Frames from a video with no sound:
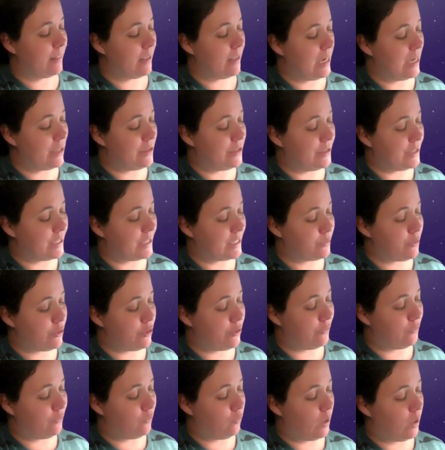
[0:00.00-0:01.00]
And then the square
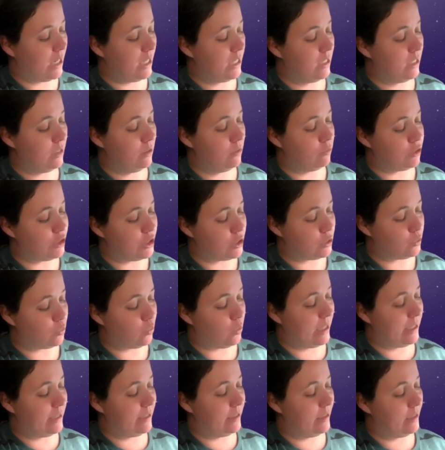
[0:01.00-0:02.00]
root of 1, which is
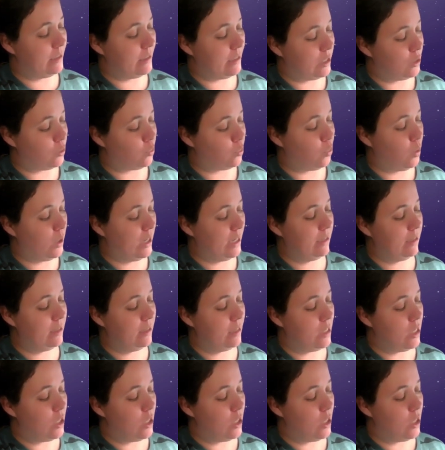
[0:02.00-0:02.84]
1 and 1.